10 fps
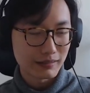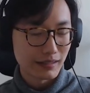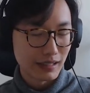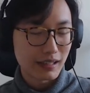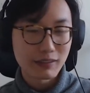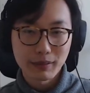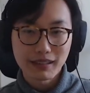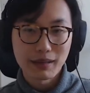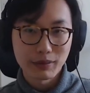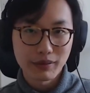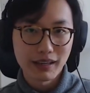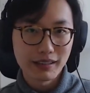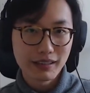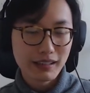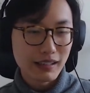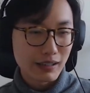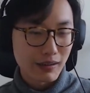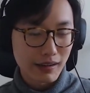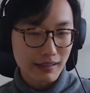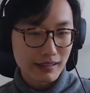uh, uh, government can provide,
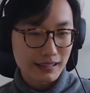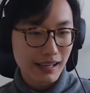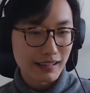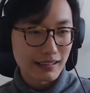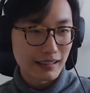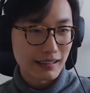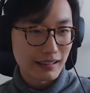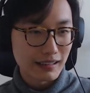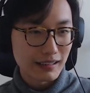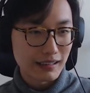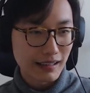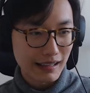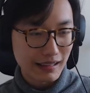right? I think the stat in, uh,